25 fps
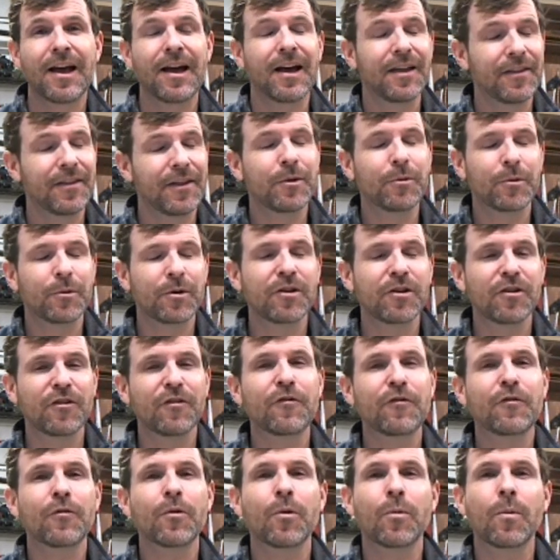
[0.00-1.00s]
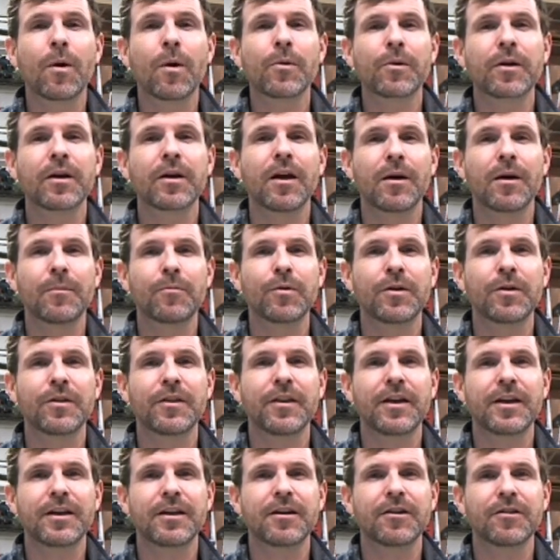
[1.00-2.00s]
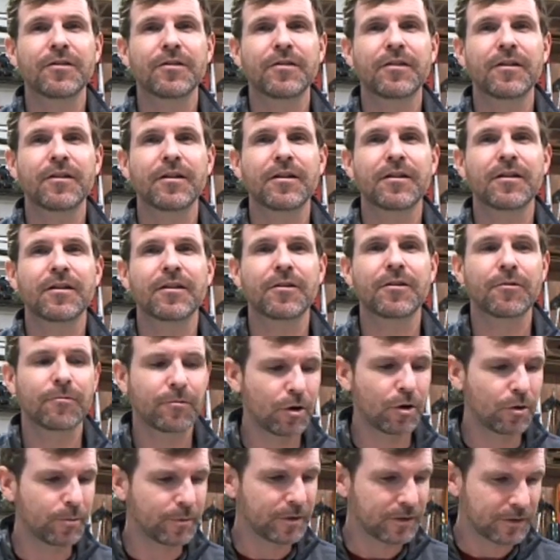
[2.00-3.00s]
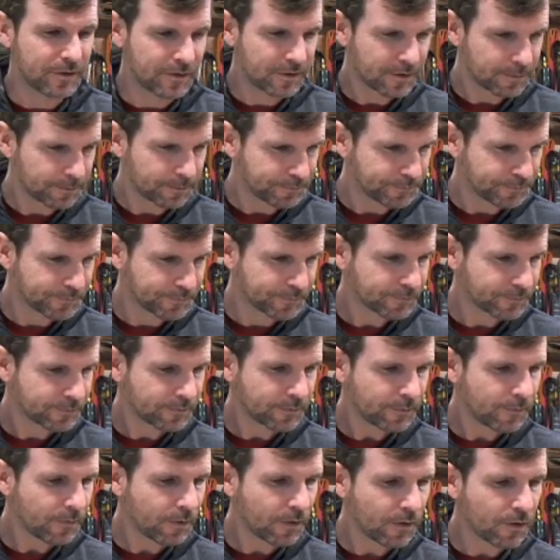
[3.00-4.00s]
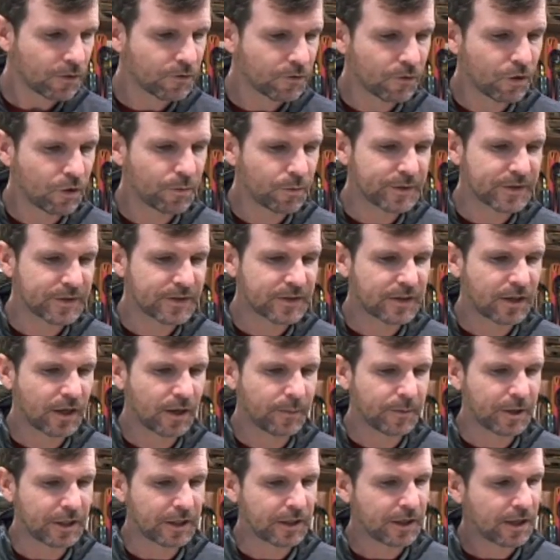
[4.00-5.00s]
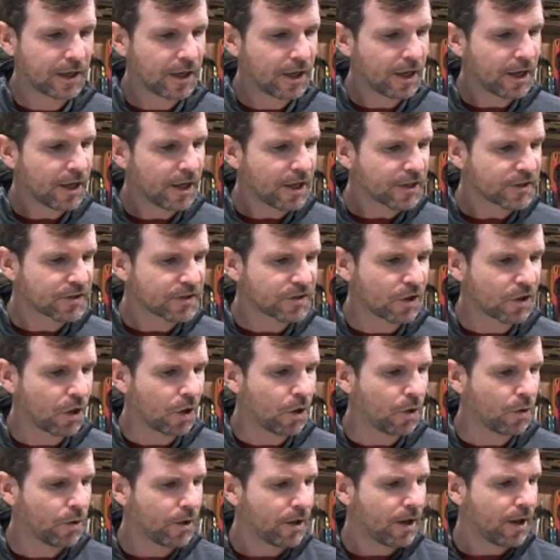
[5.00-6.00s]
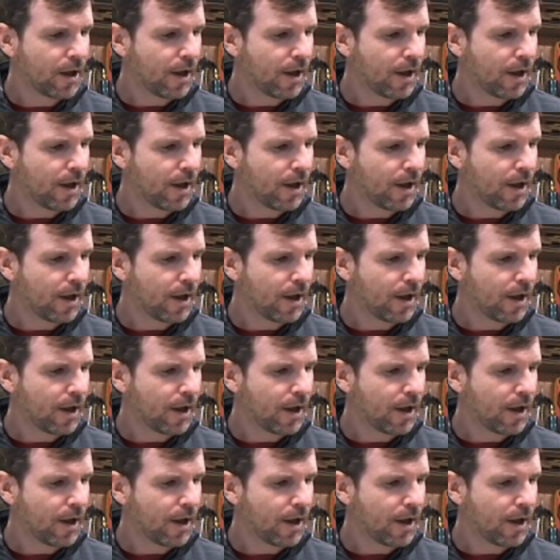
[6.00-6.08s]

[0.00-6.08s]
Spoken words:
They would have woken up when they hear the Romans coming. So